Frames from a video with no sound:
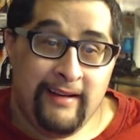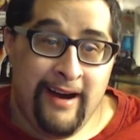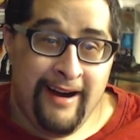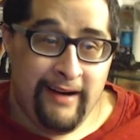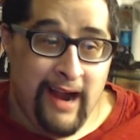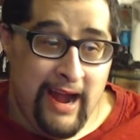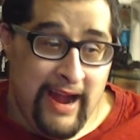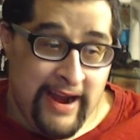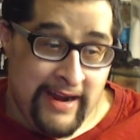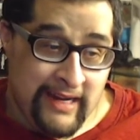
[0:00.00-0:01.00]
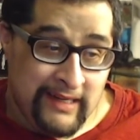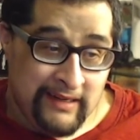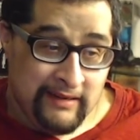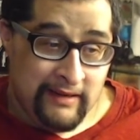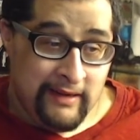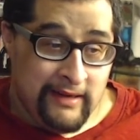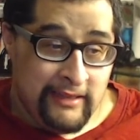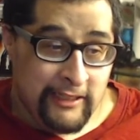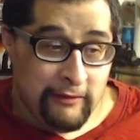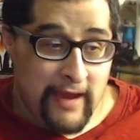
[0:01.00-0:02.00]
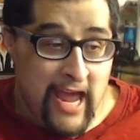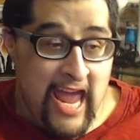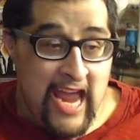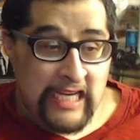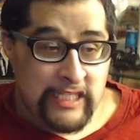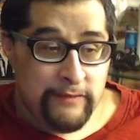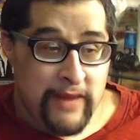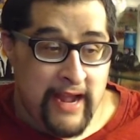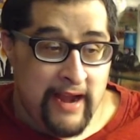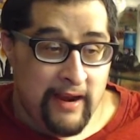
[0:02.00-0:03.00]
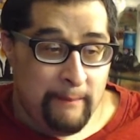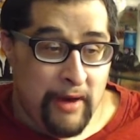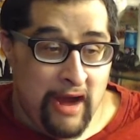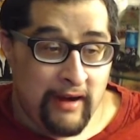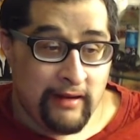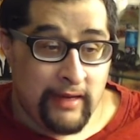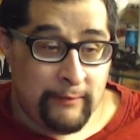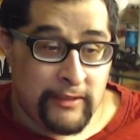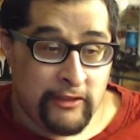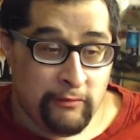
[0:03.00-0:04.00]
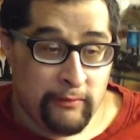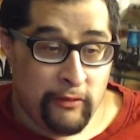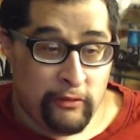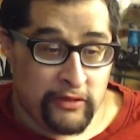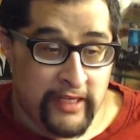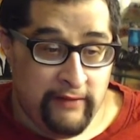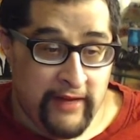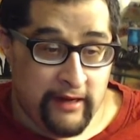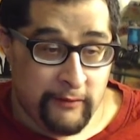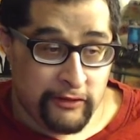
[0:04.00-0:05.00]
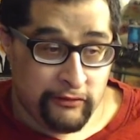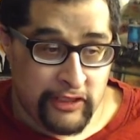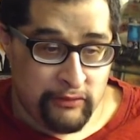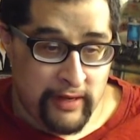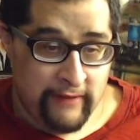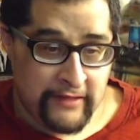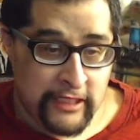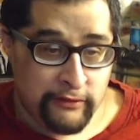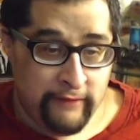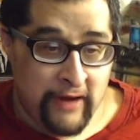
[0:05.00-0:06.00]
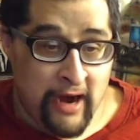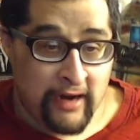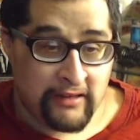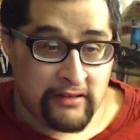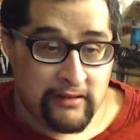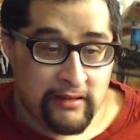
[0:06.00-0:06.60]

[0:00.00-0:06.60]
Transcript: All right. So X Men Apocalypse Super Bowl TV commercial, 20th Century Fox.